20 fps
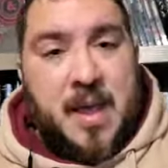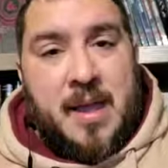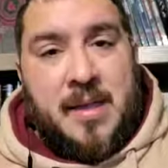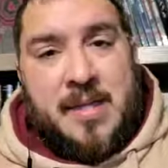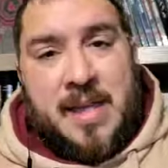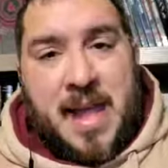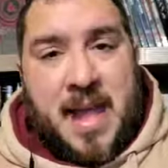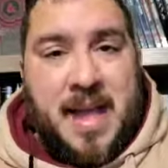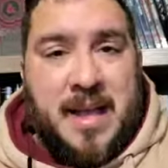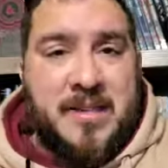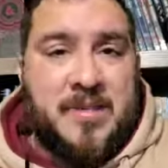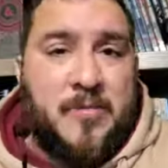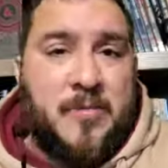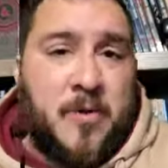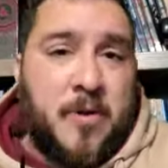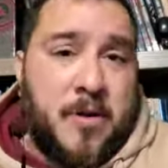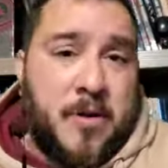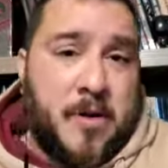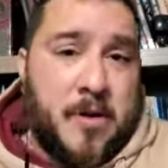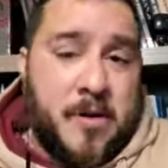The Hex
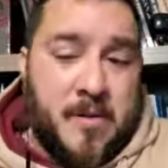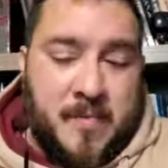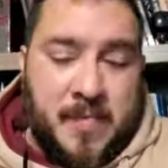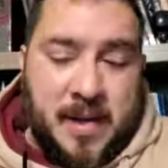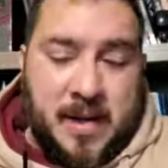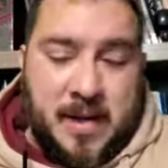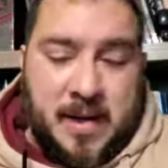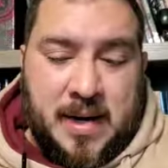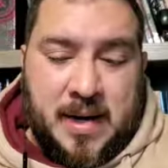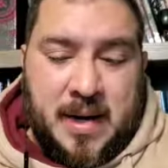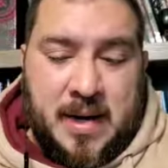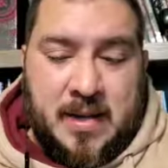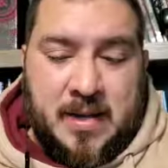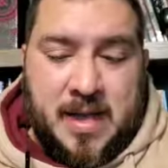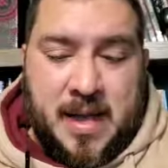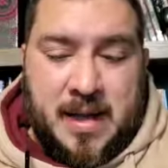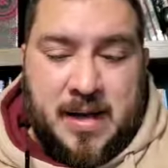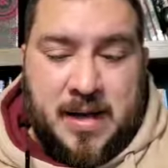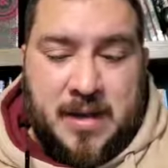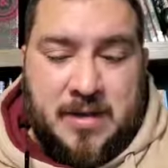Warrior ability
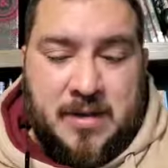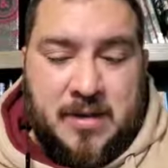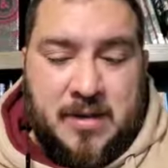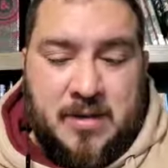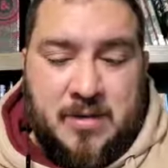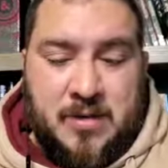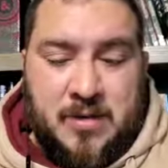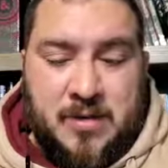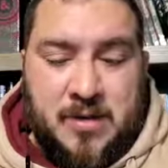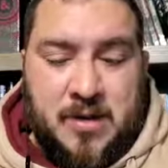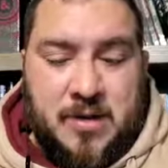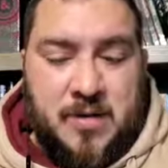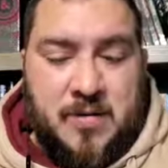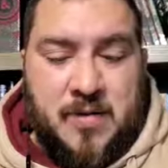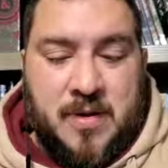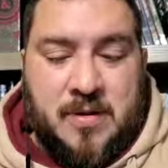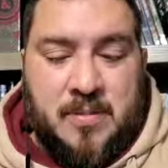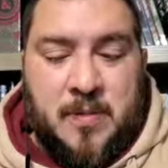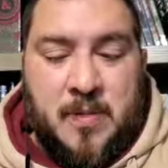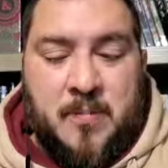that lets you use your
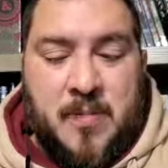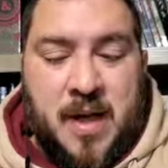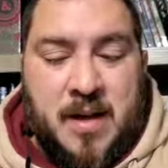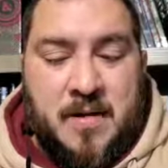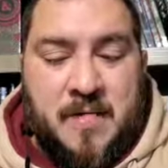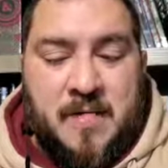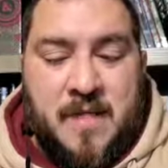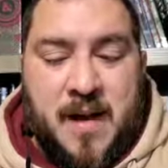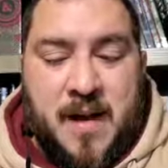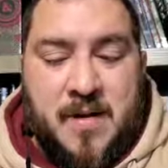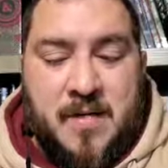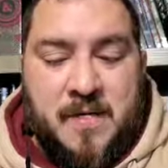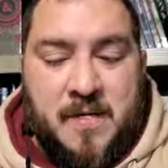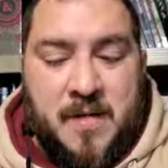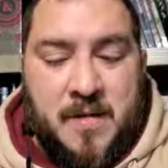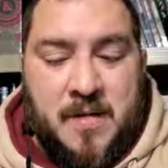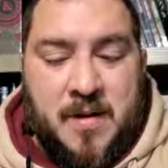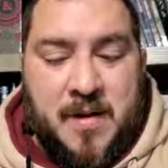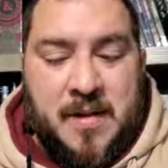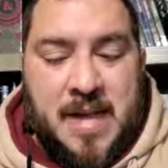Charisma modifier
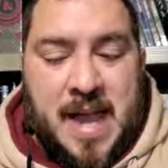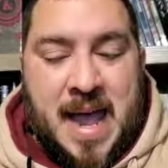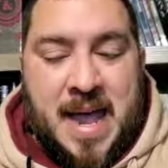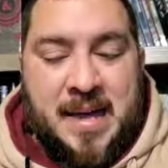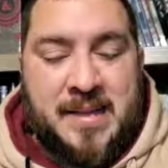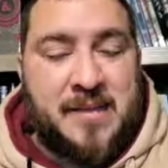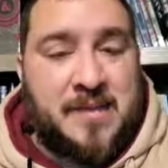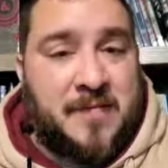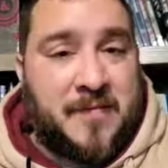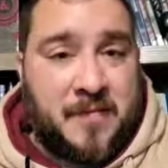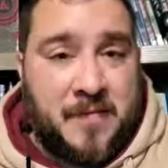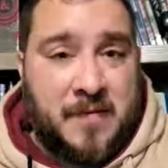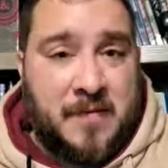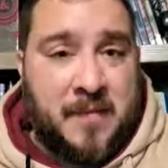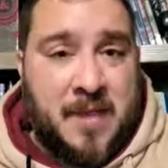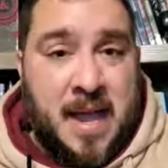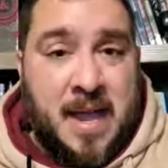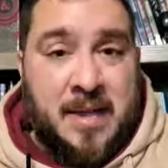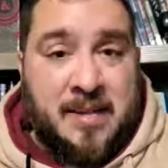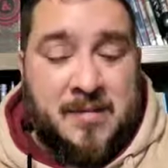for your attacks for
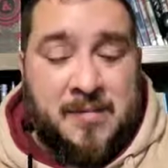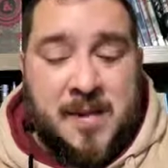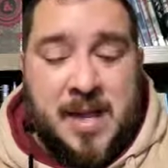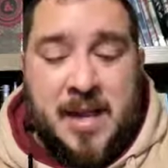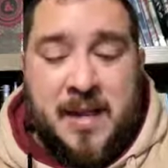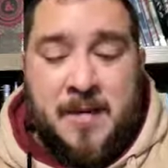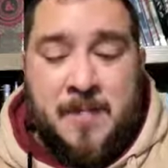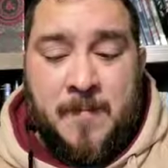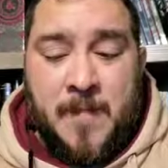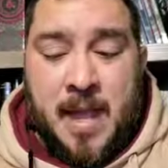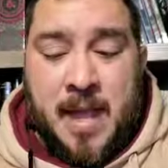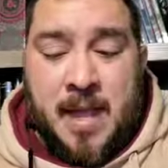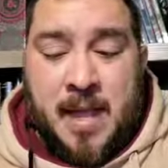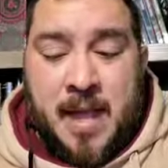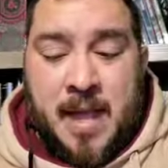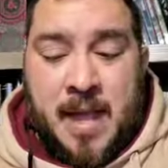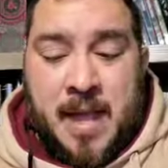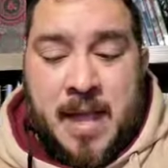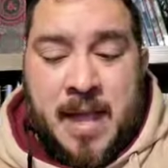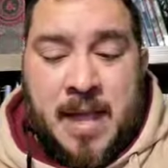the Hex Blade
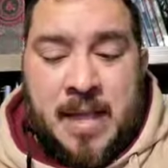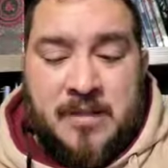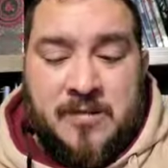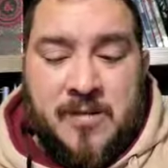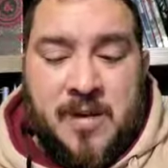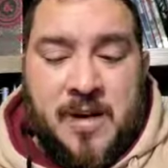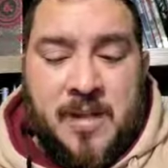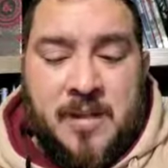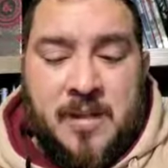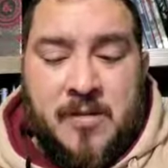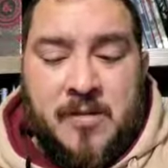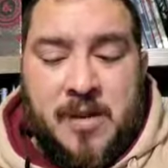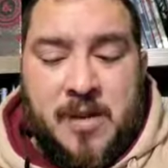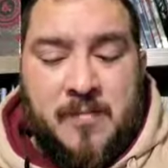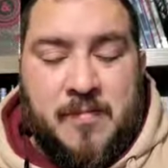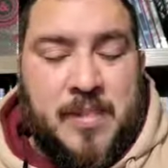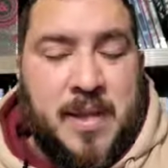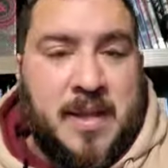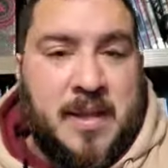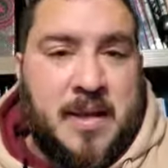is really the only
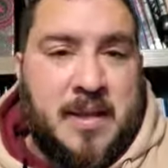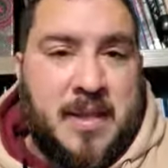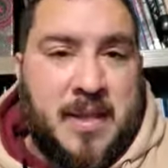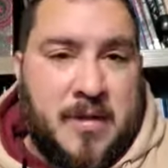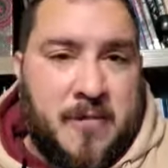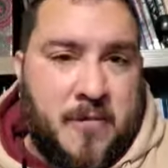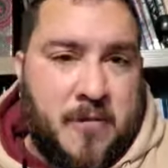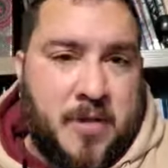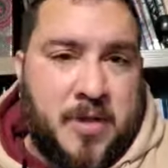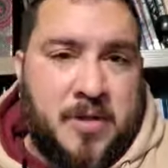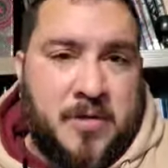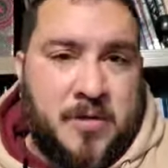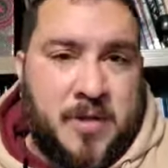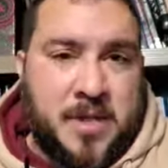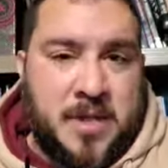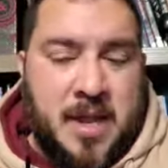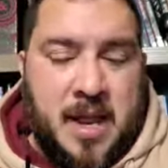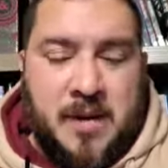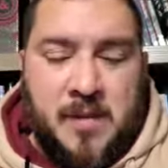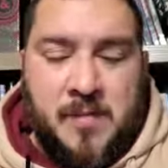ability that works
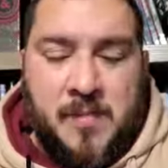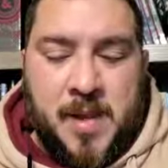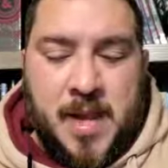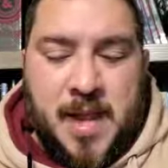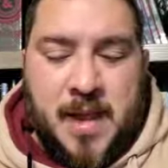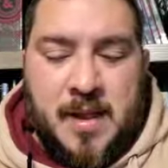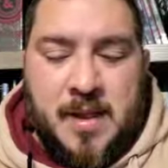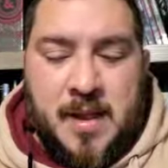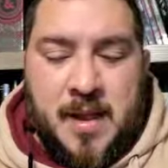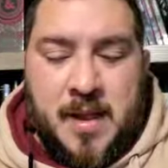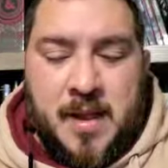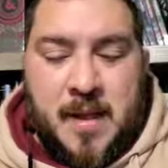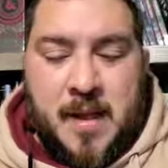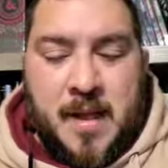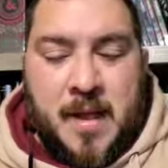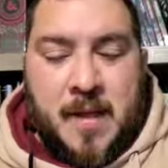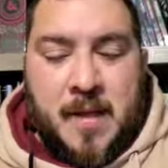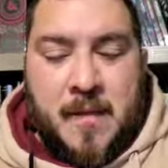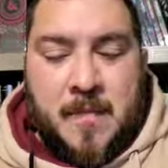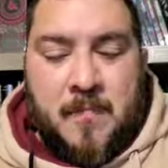with Shadow Blade.
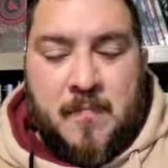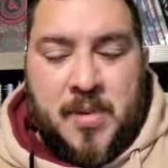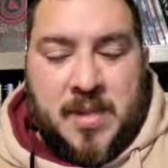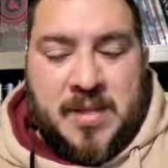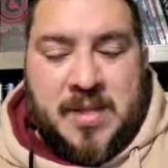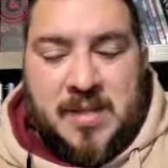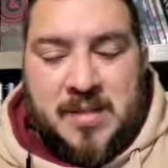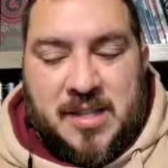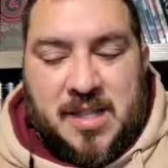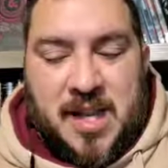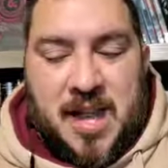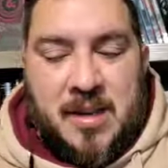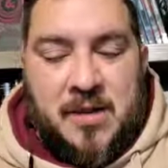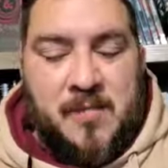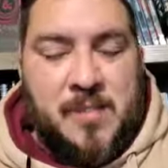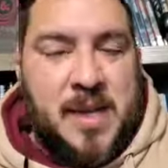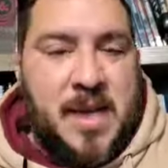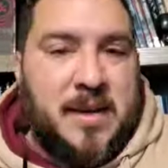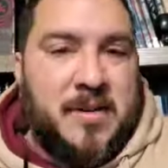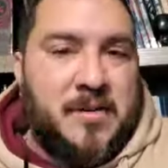But since
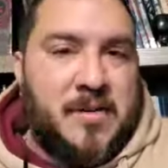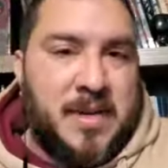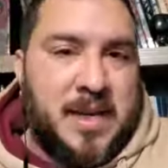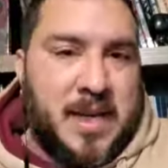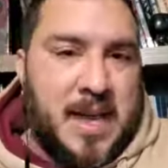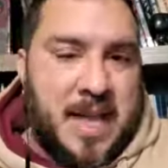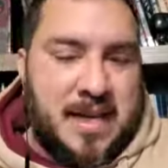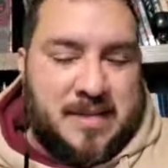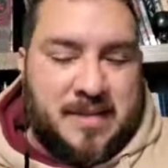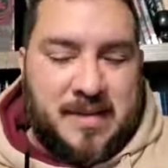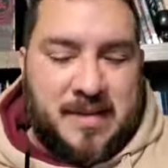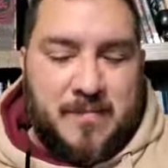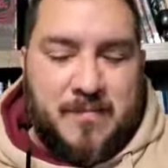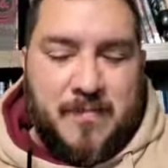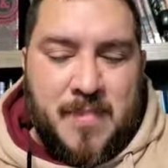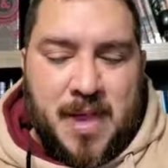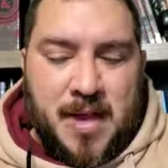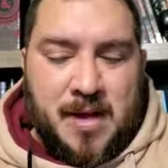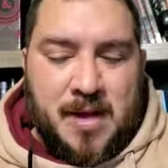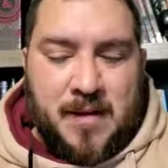Shadow Blade only lasts a
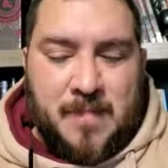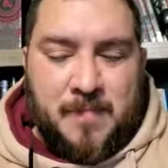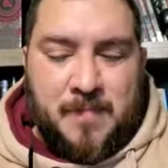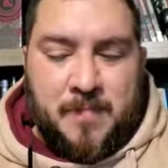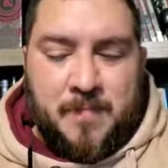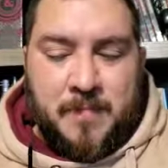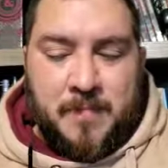minute,